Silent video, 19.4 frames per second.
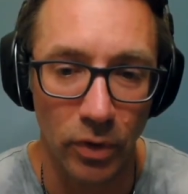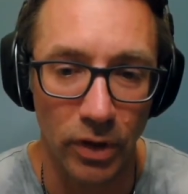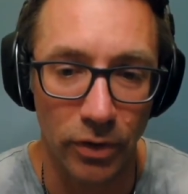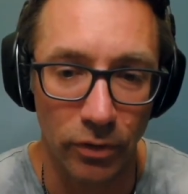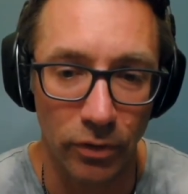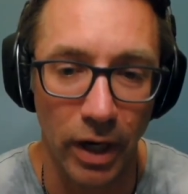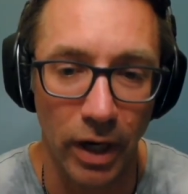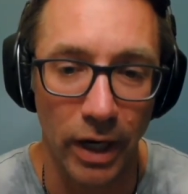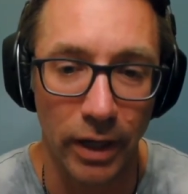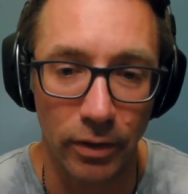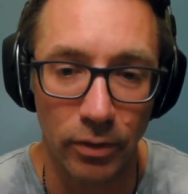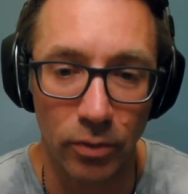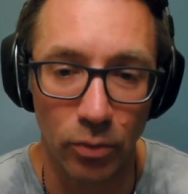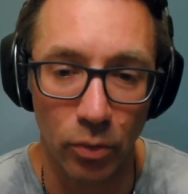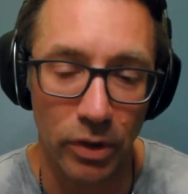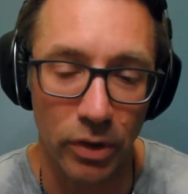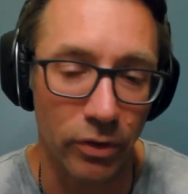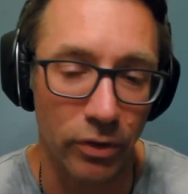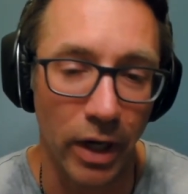the
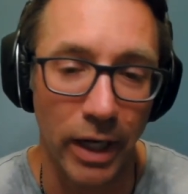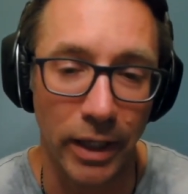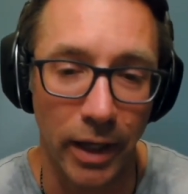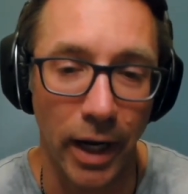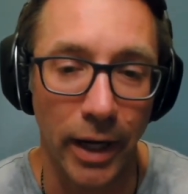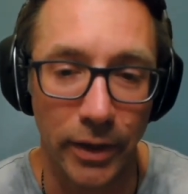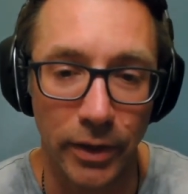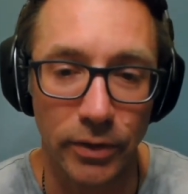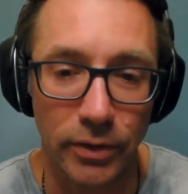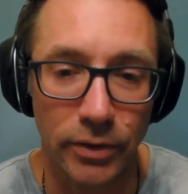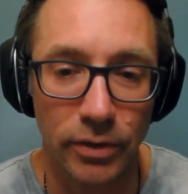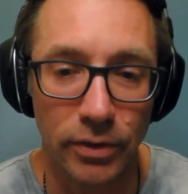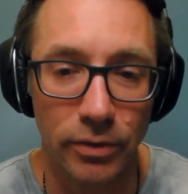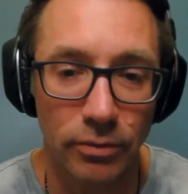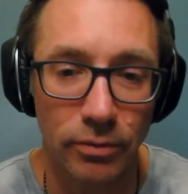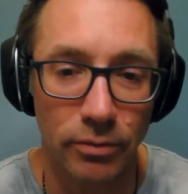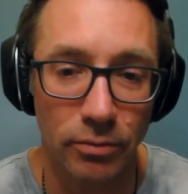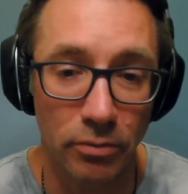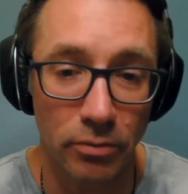right
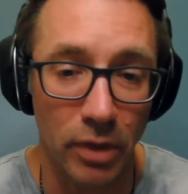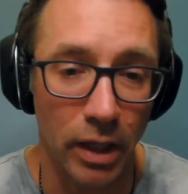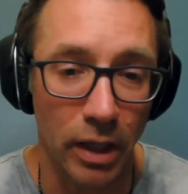guidance. And